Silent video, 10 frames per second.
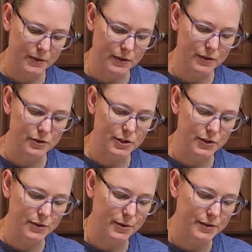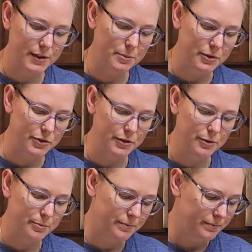So this is just our cinnamon
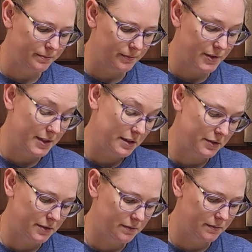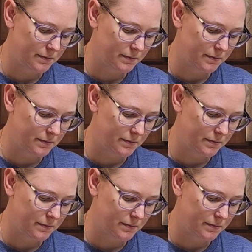sugar sticks.